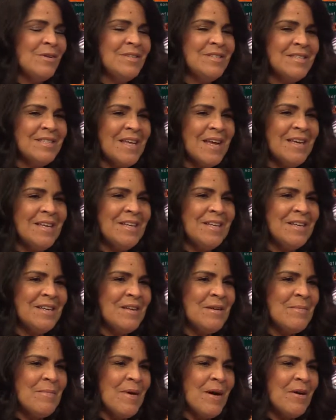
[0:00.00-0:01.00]

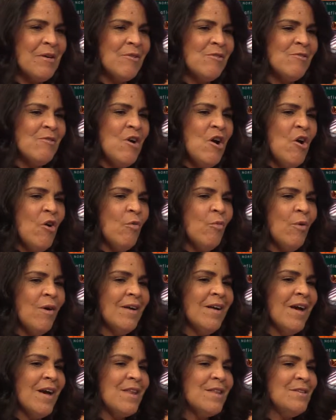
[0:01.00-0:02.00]
excited about
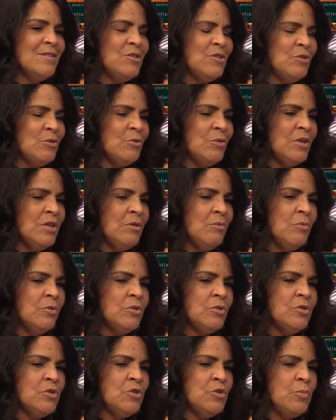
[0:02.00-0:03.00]
what God is doing.
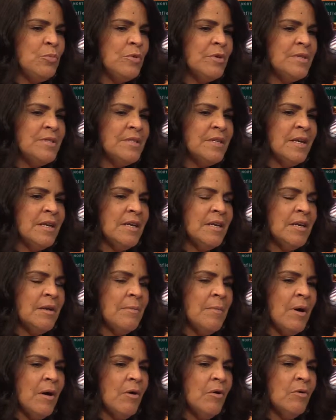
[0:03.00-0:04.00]
We're super excited
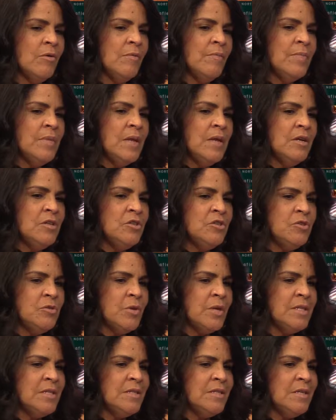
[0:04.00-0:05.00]
about
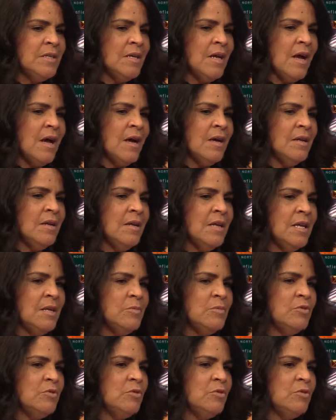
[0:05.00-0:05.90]
trusting God and Him